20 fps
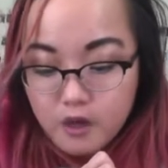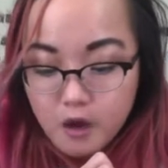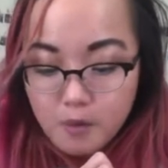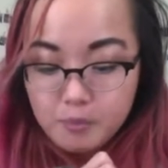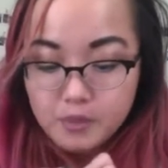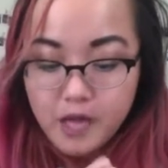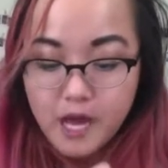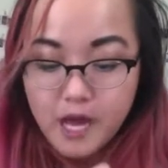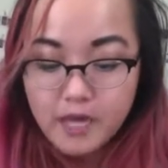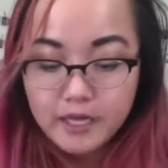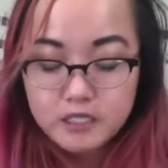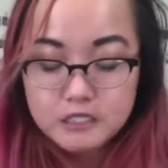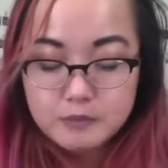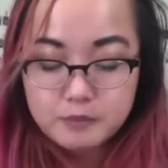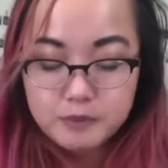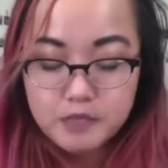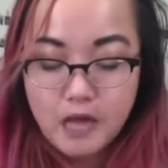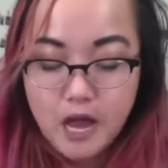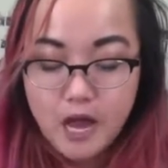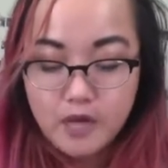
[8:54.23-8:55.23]
Blackest
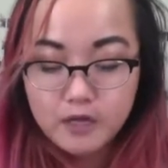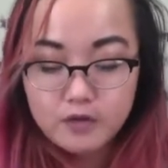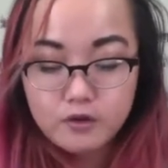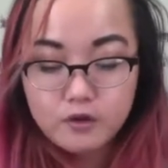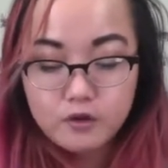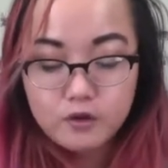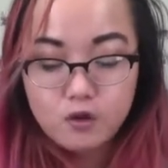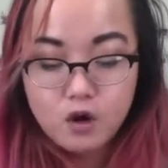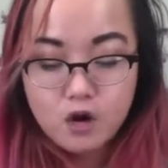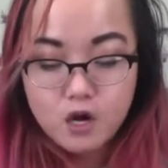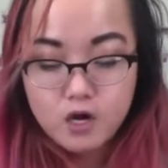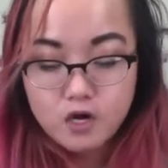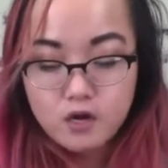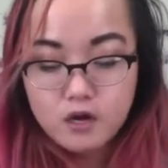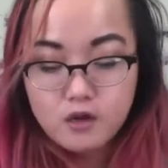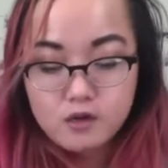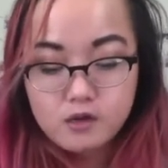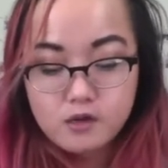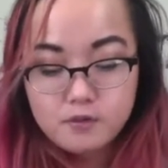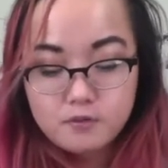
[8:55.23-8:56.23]
Black Noir,
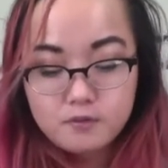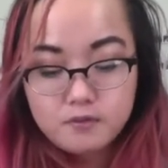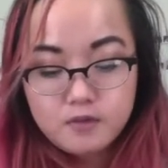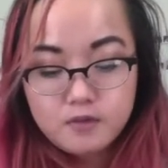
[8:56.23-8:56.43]
and